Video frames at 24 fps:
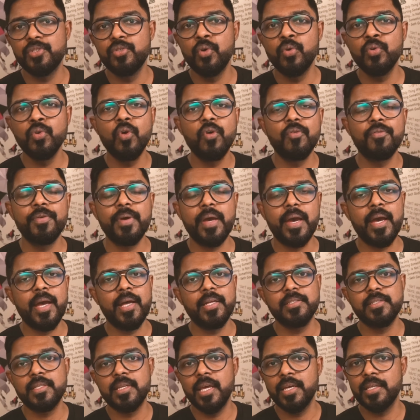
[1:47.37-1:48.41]
Don't go for
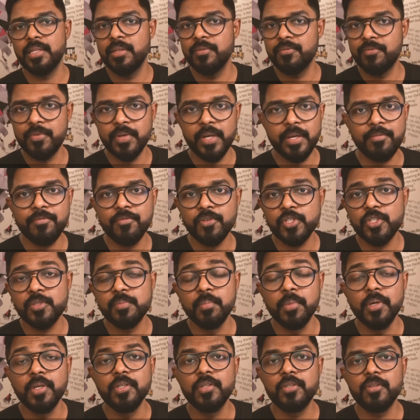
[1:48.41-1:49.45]
ads like the very first
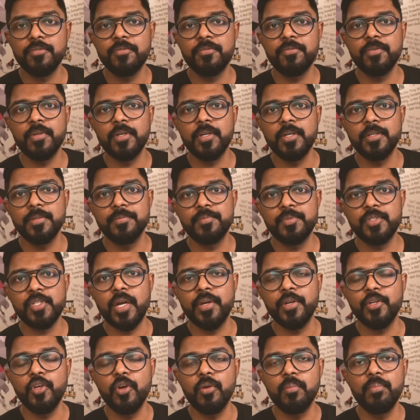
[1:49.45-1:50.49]
month of
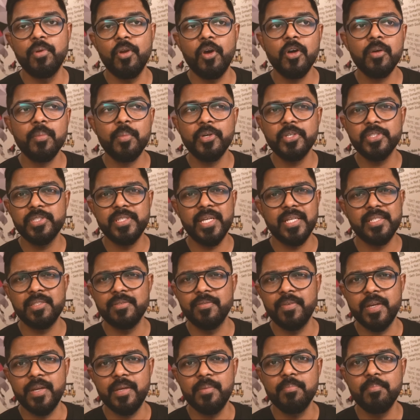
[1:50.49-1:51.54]
starting your blog, because that's a
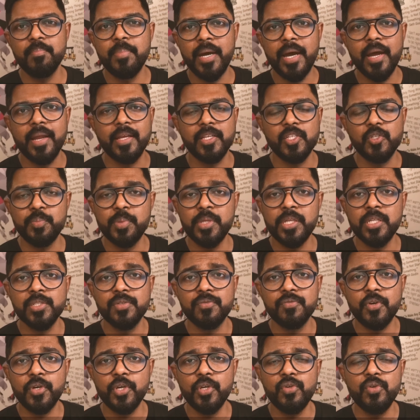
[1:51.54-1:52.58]
very bad experience
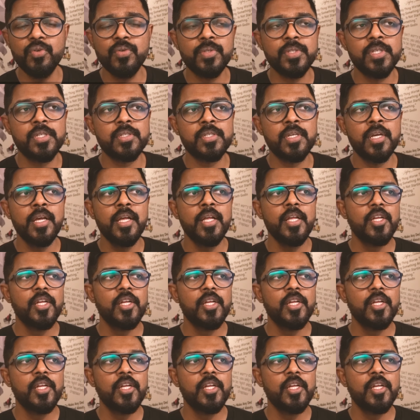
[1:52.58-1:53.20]
for your users.